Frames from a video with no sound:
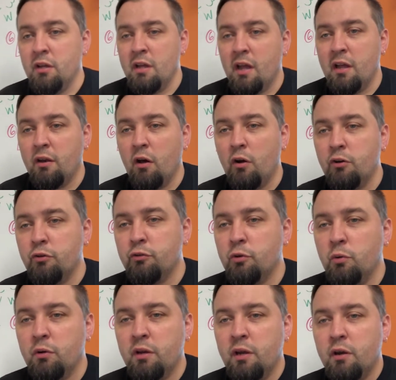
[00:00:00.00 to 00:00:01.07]
And all you're
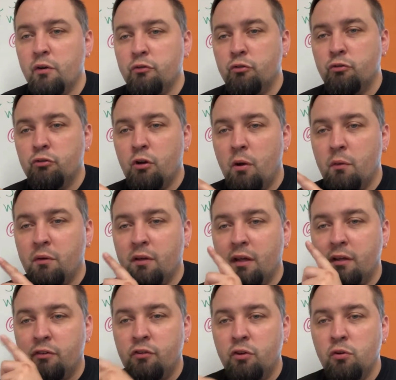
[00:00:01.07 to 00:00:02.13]
doing here is you're drawing
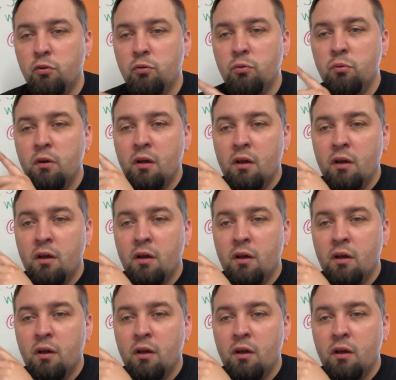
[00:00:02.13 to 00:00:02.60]
like two